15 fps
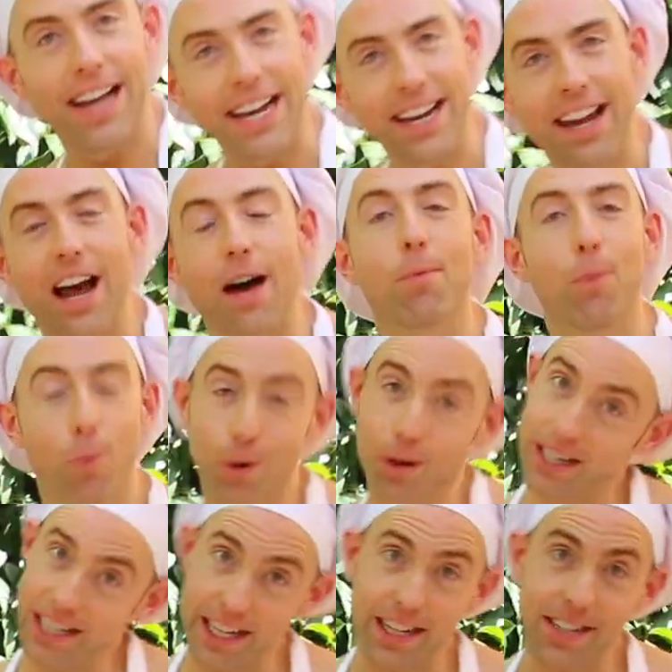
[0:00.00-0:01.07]
light it up, we're
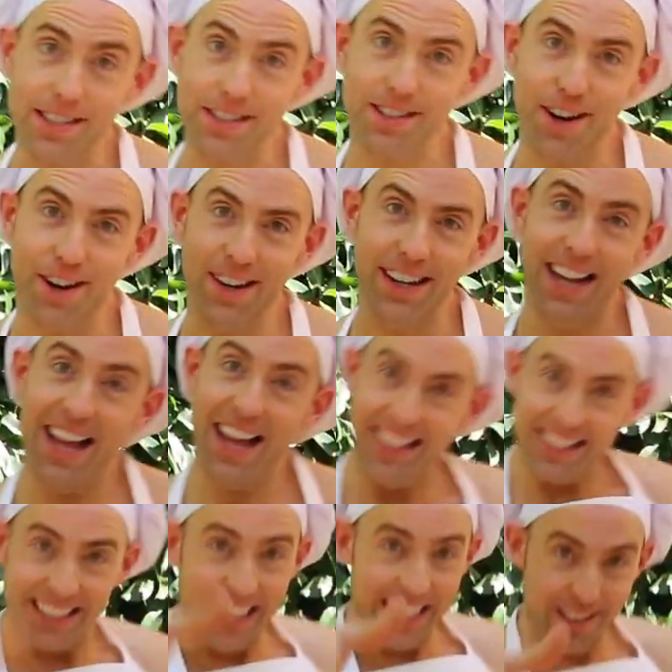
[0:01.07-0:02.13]
gonna get it started.
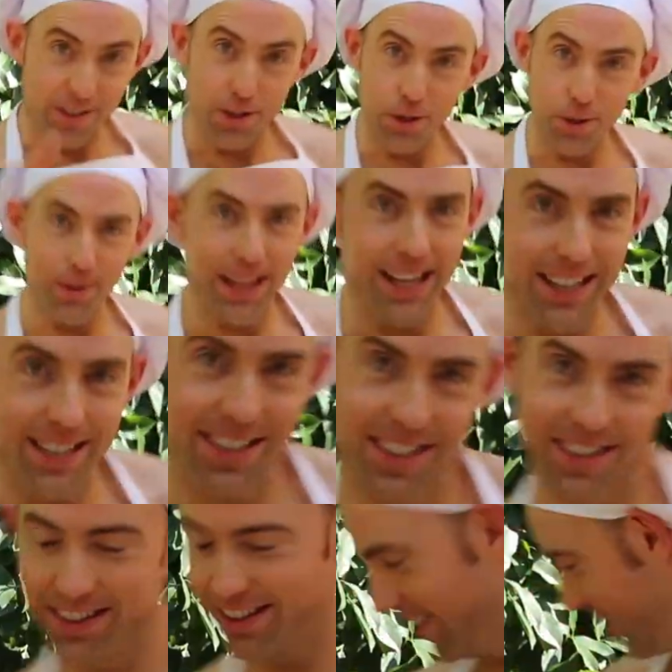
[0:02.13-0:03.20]
Let's do this.